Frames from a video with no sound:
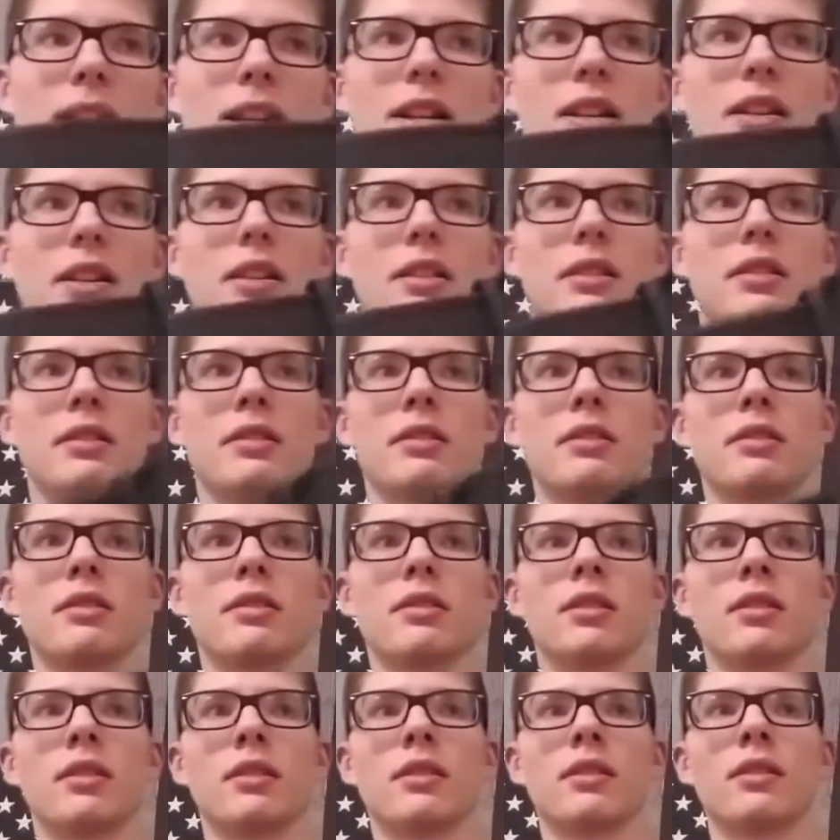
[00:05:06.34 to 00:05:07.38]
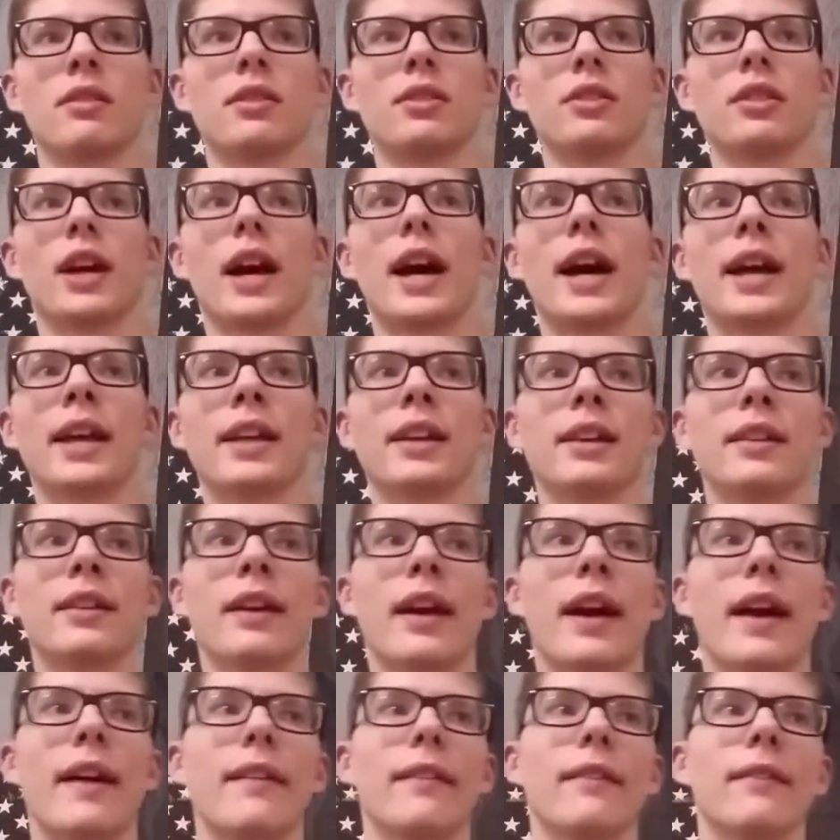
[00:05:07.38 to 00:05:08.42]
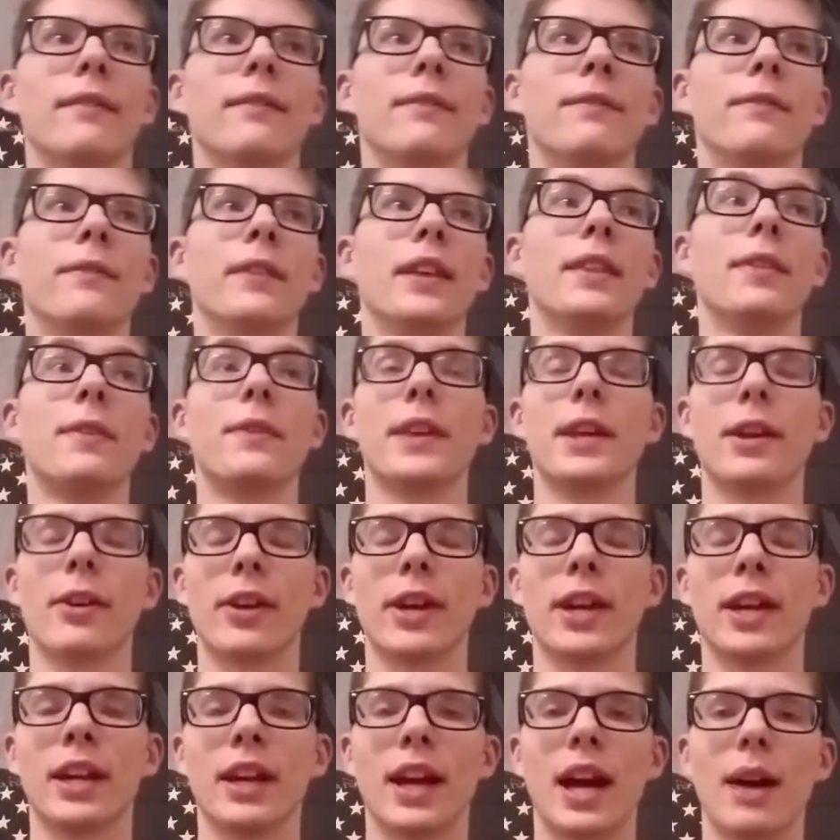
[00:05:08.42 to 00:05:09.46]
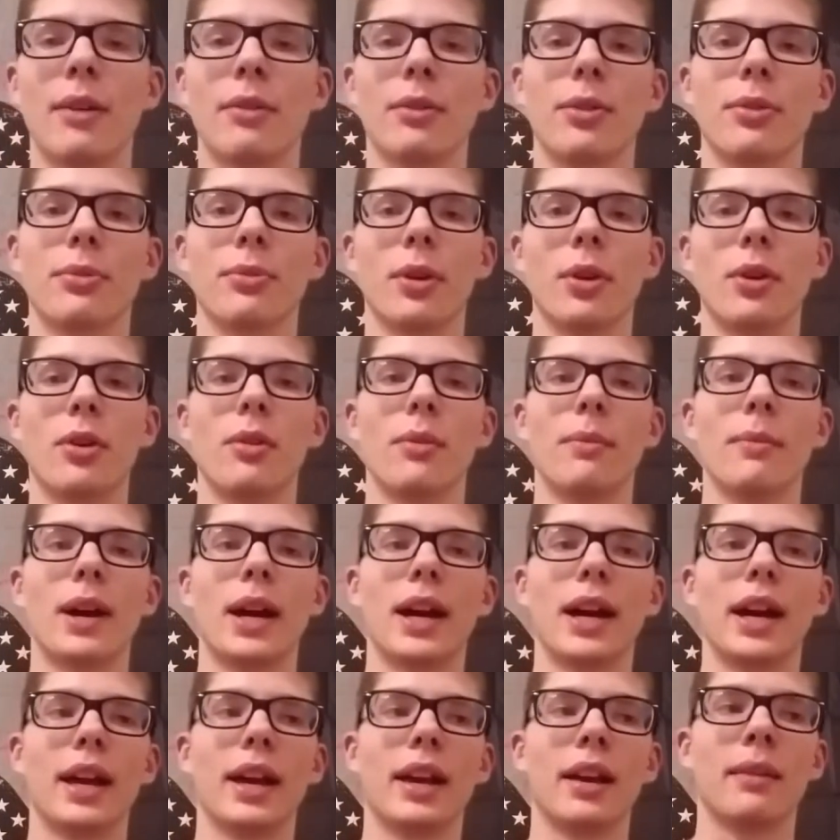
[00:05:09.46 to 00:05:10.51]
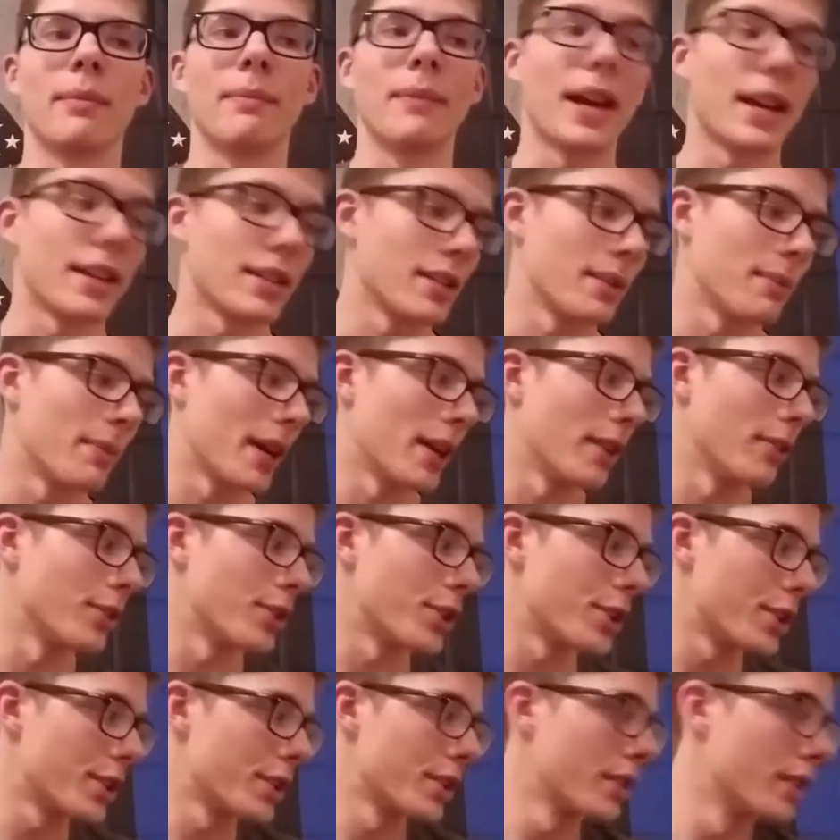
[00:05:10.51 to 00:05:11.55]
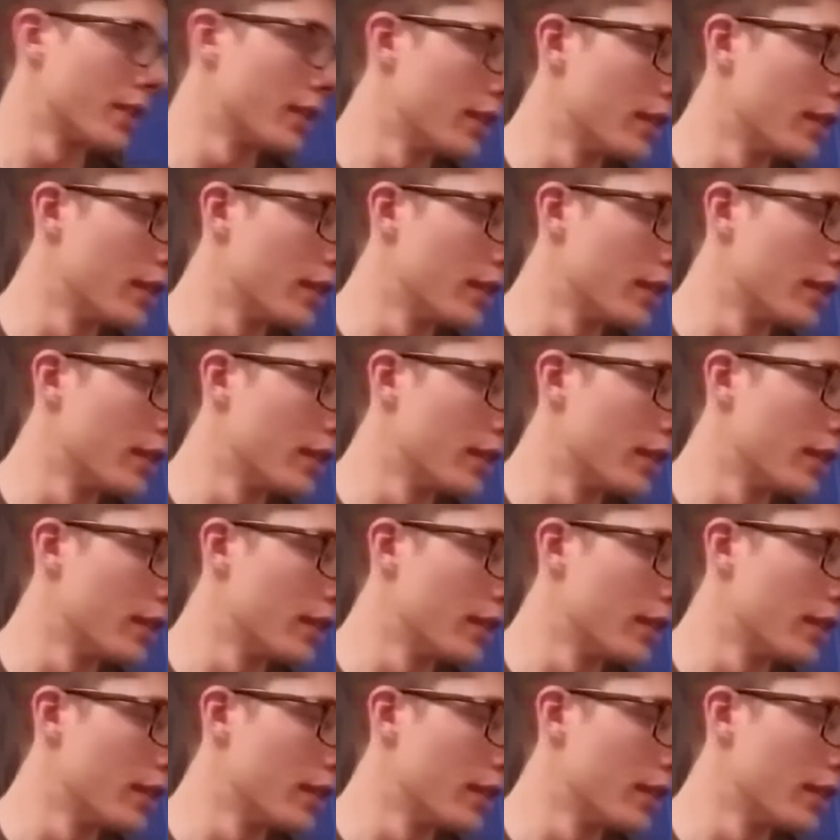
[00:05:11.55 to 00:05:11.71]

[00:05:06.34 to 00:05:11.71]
because I have, in theory, I would throw my magazine pouch,